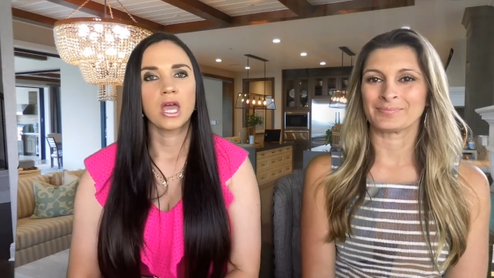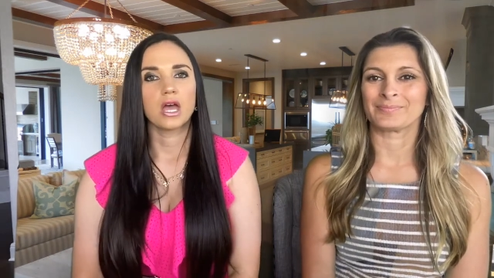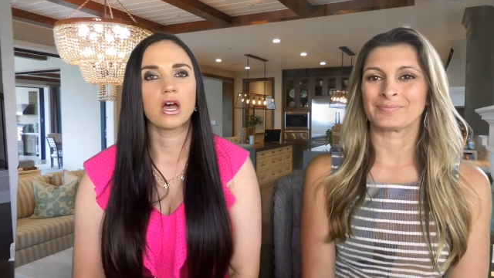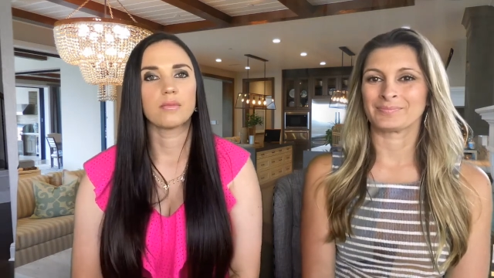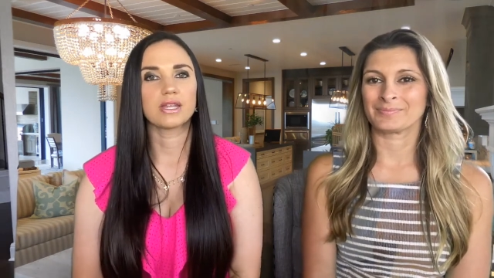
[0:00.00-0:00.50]

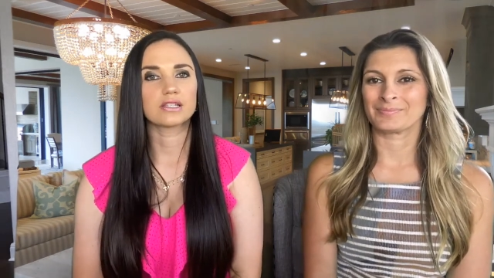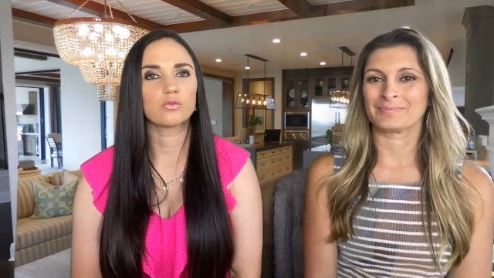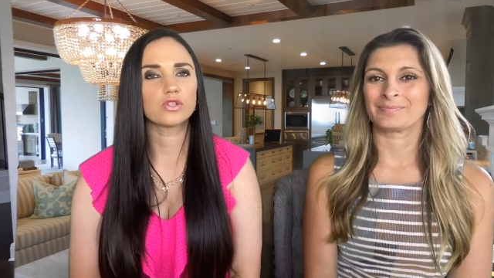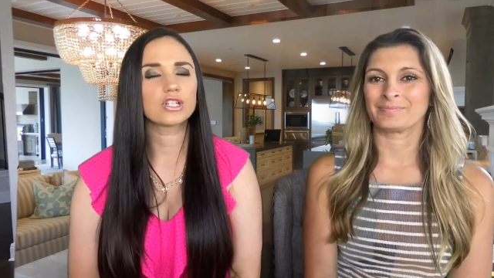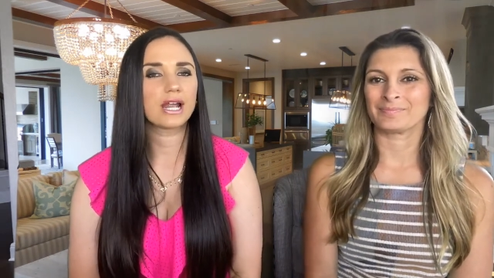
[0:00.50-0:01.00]
Speaker 1: Um, and
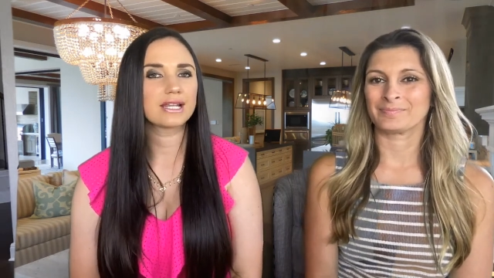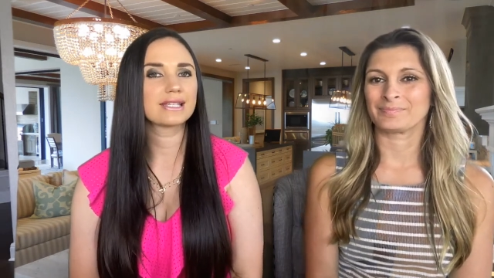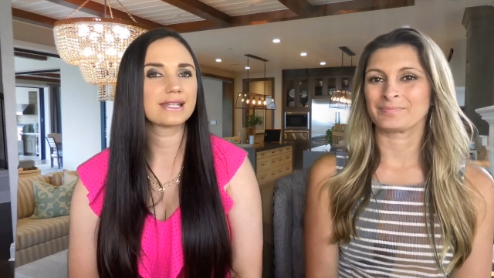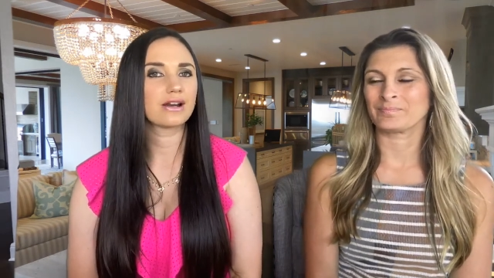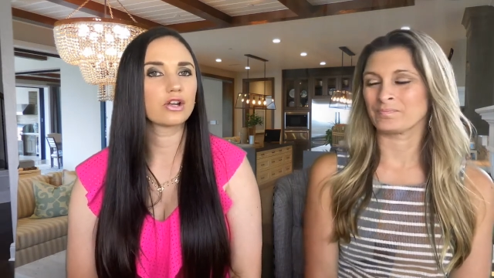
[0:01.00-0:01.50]
so we'll just kind of
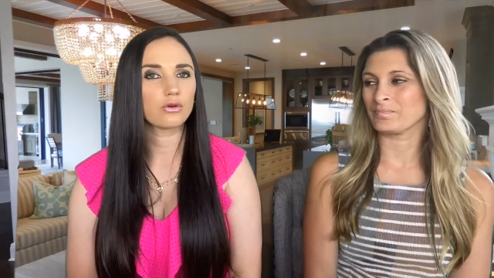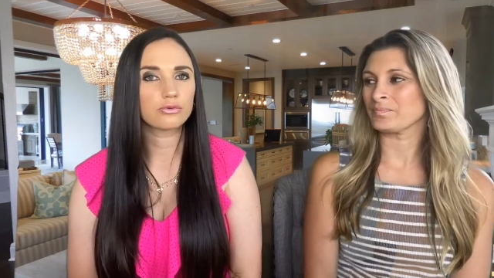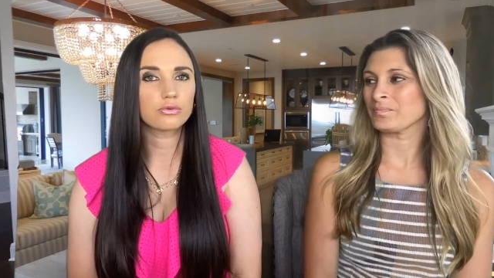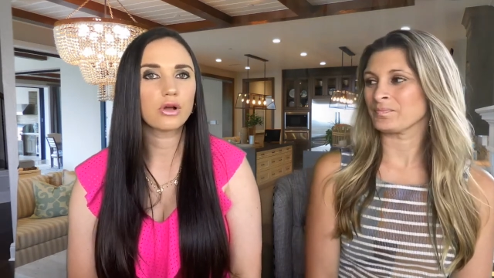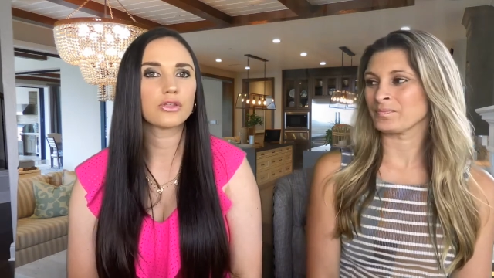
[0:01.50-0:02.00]
sit down and go
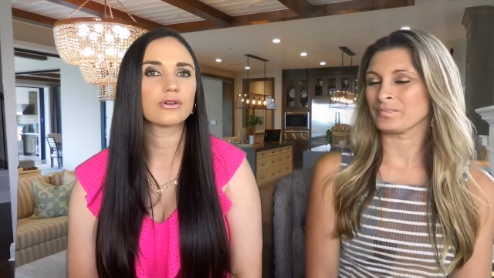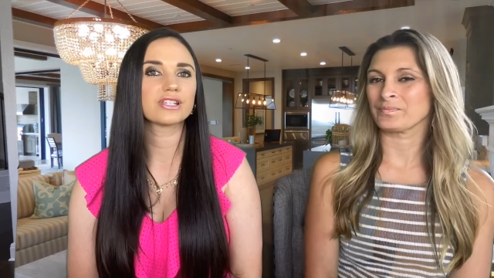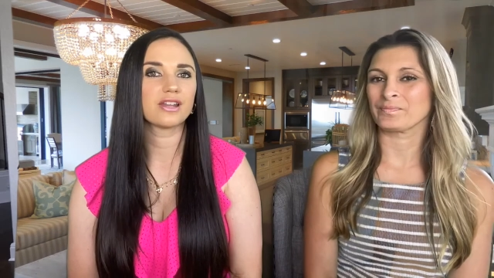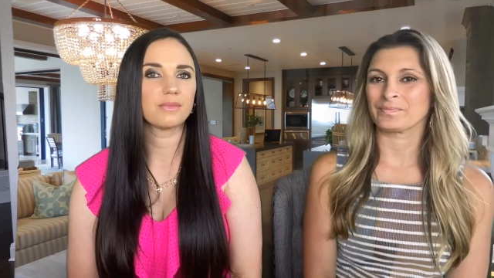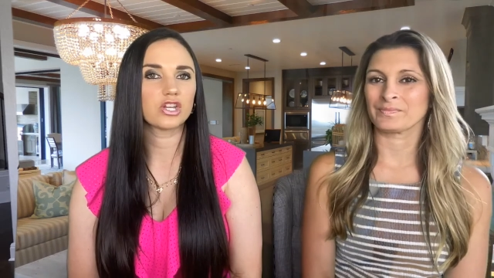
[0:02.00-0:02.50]
through all
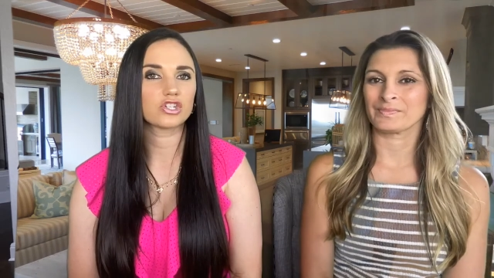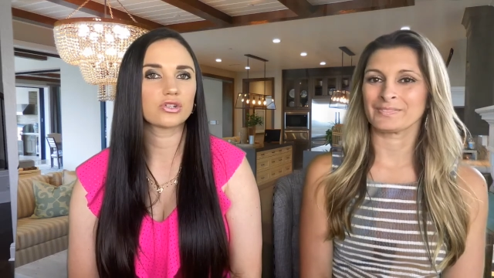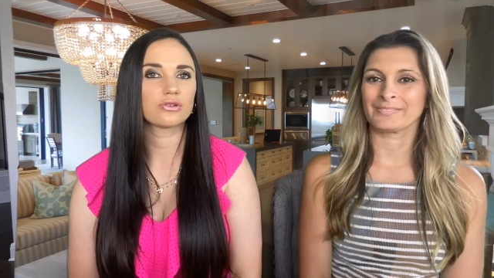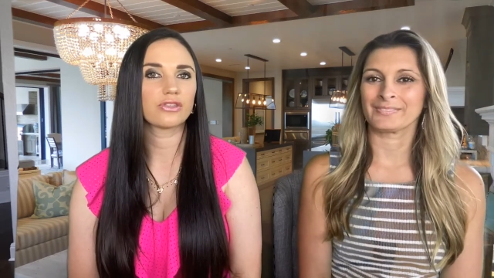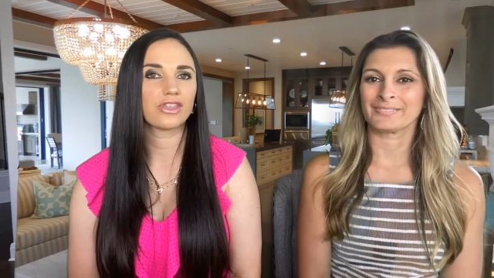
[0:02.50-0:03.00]
those and make
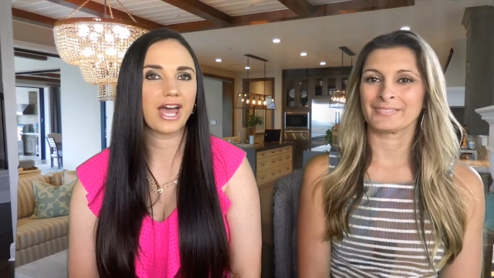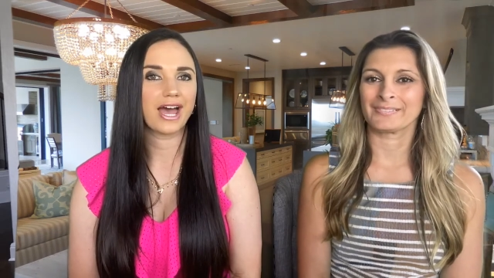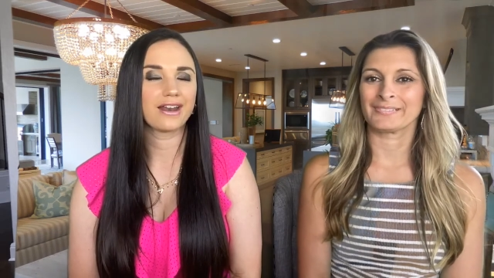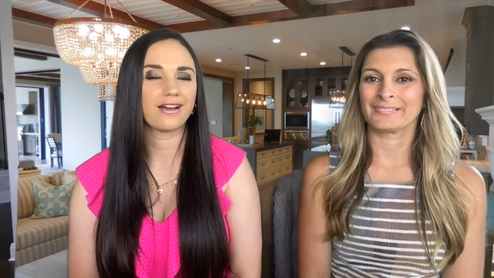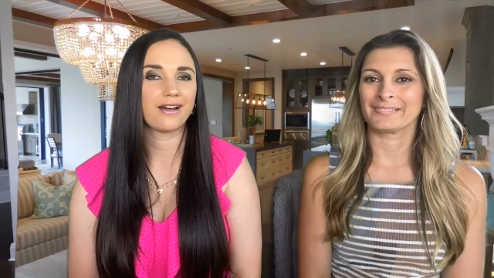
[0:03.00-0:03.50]
sure
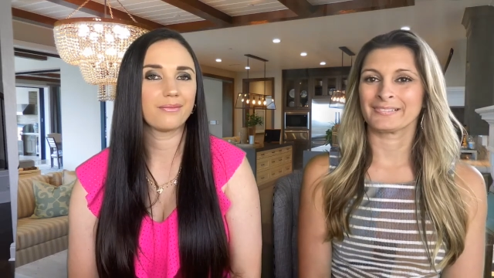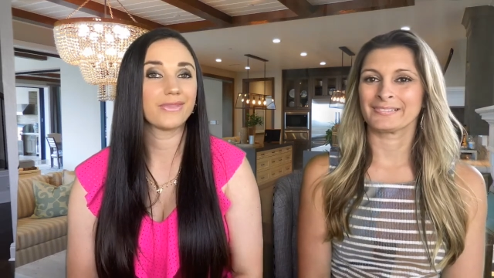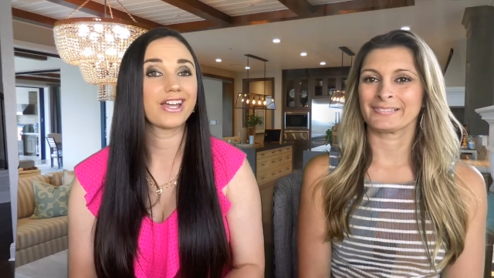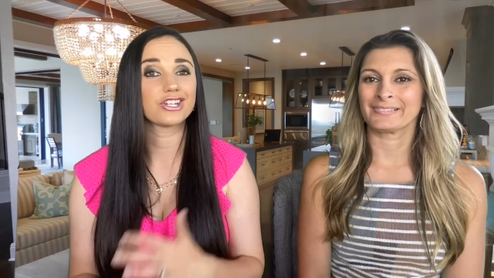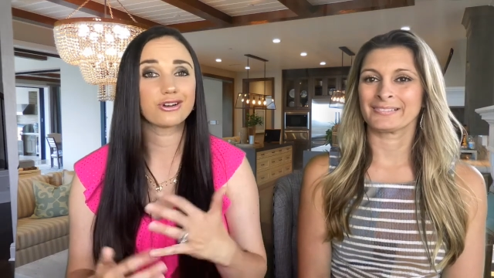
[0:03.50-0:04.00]
that,
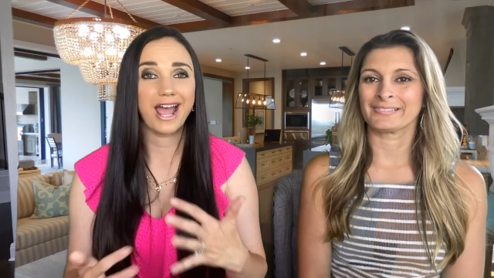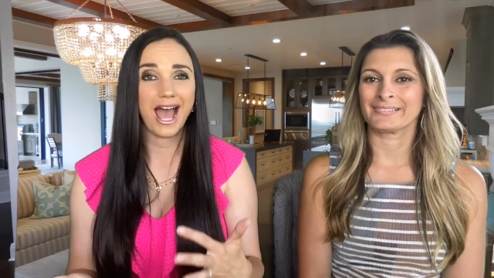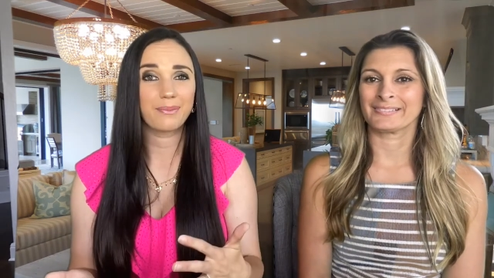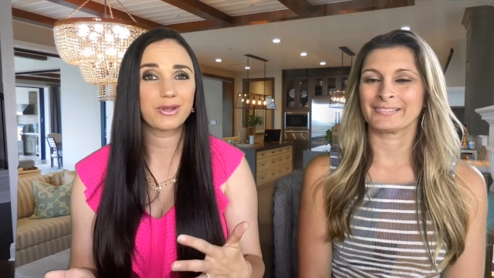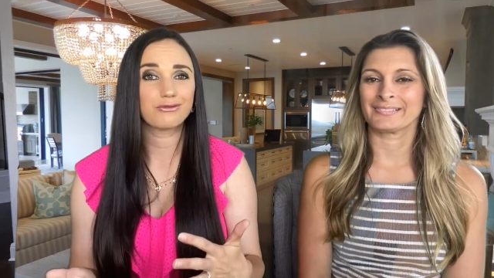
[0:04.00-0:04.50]
um, that you're
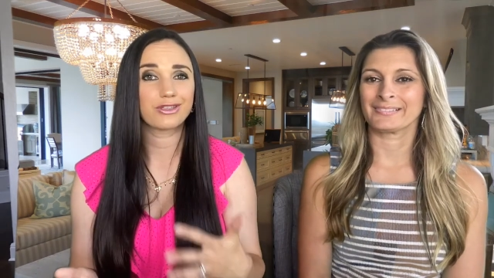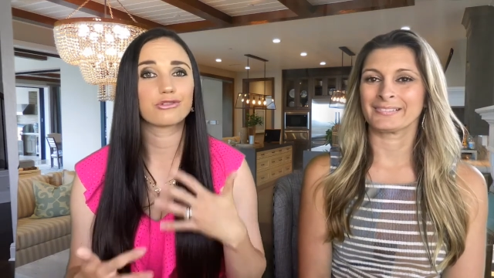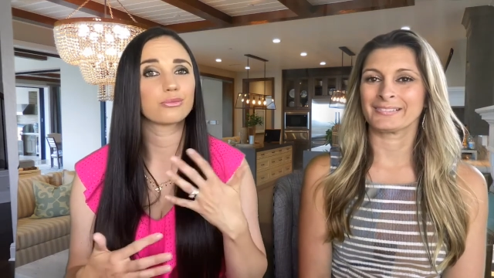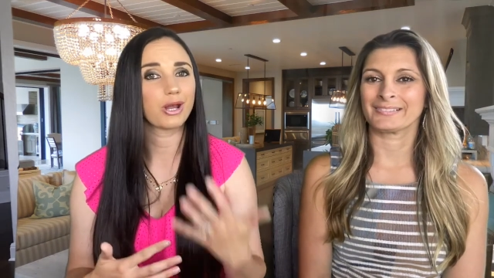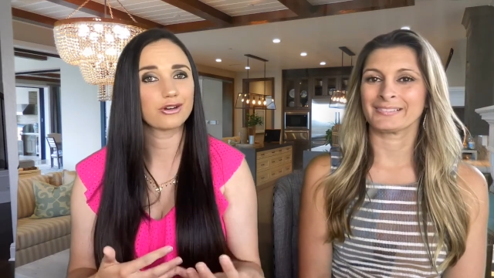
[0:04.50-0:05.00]
happy
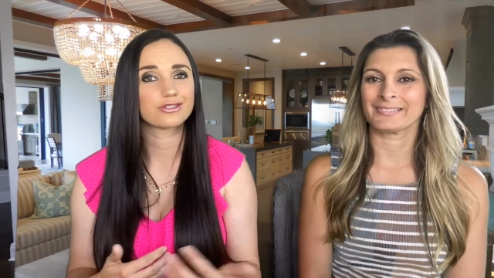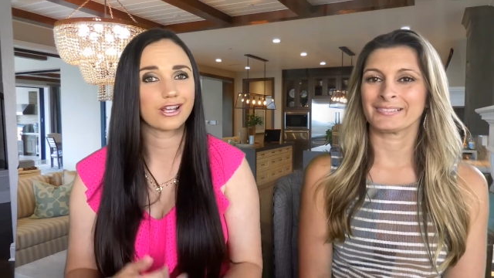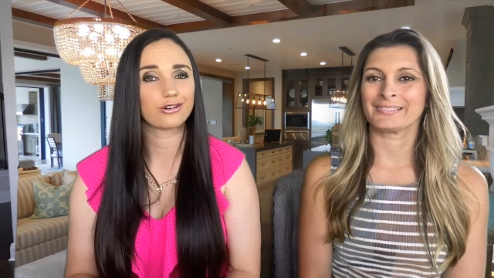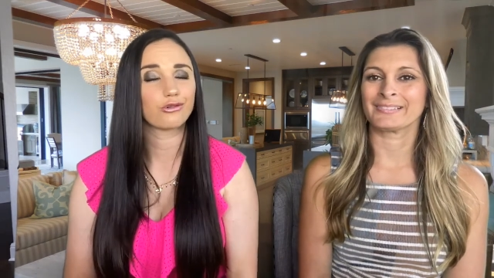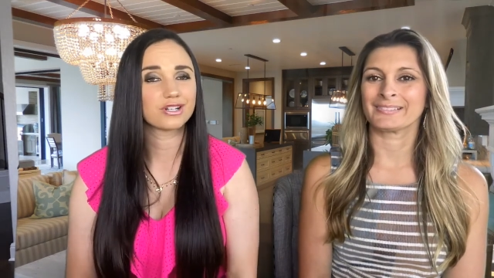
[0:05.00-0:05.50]
with the repairs
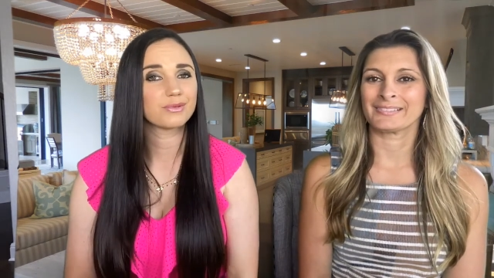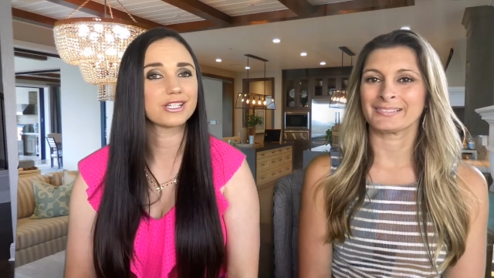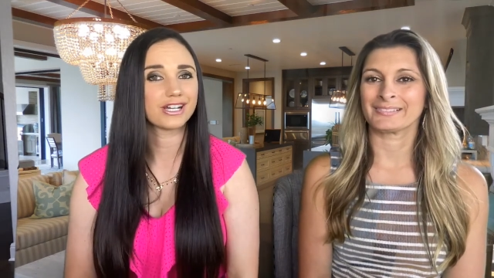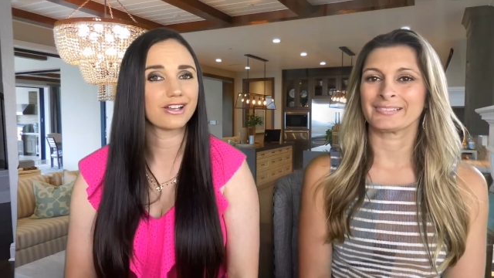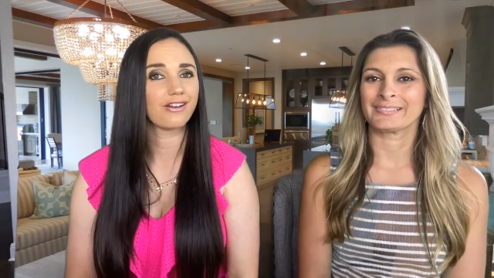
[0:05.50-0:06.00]
that are going to
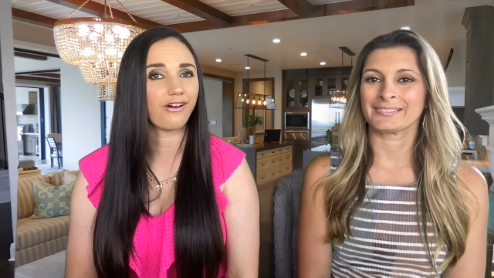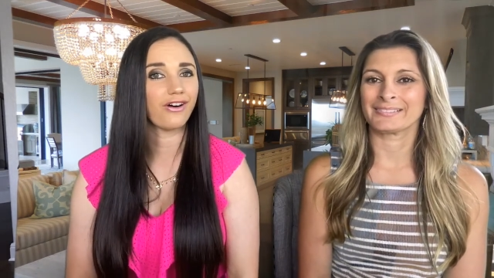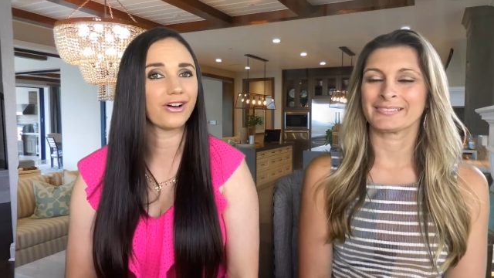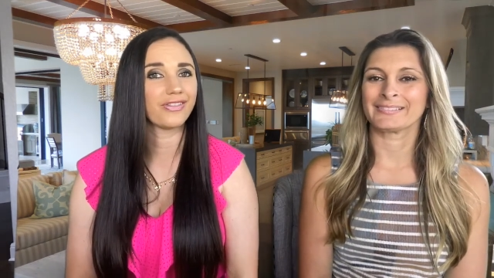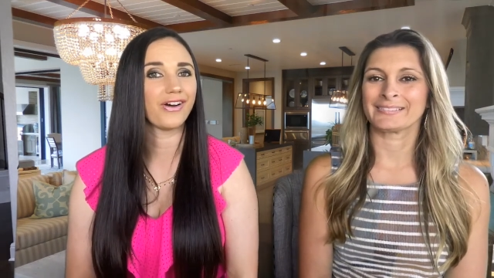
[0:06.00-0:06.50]
be done
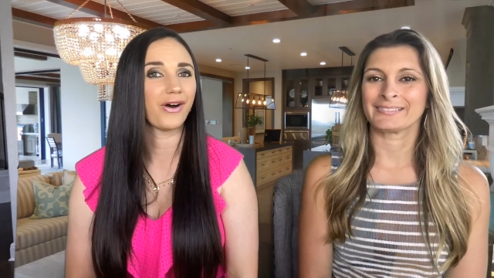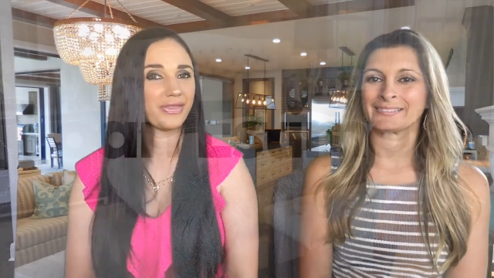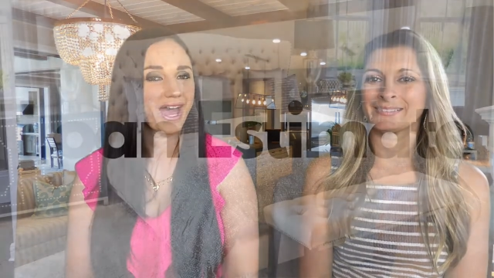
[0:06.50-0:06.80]
on, on the